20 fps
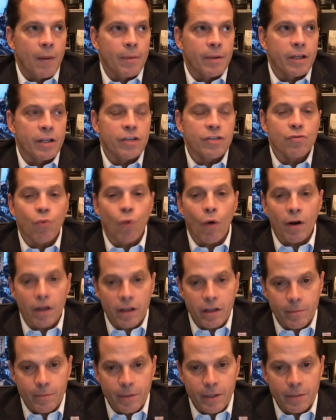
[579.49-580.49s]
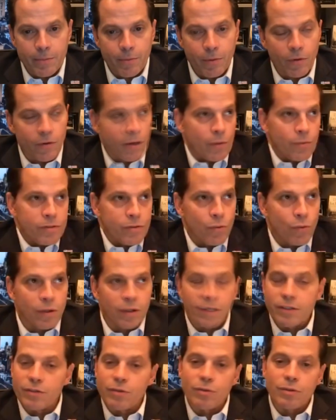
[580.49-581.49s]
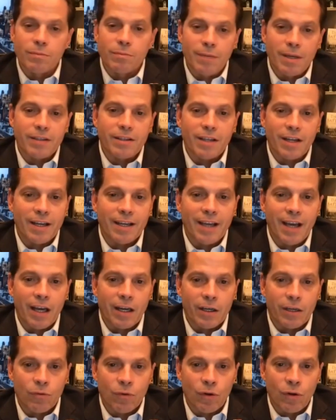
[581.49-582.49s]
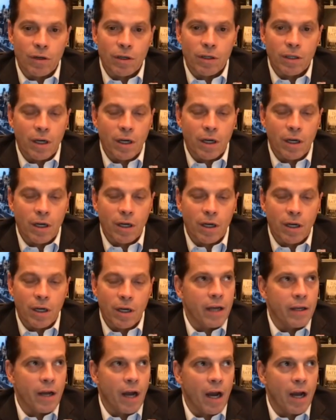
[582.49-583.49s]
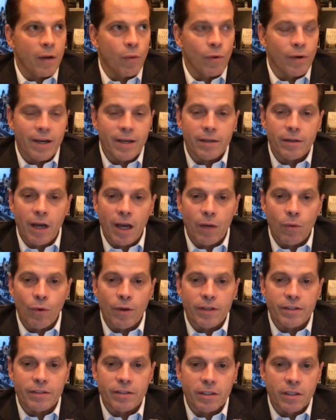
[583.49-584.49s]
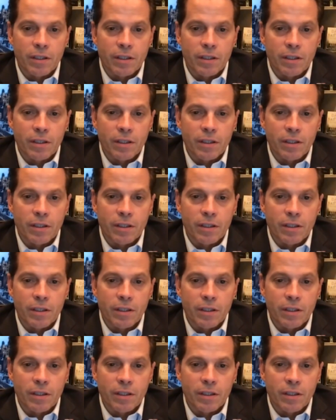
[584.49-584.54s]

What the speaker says: at least one of the people that was willing to admit that I got it wrong. I went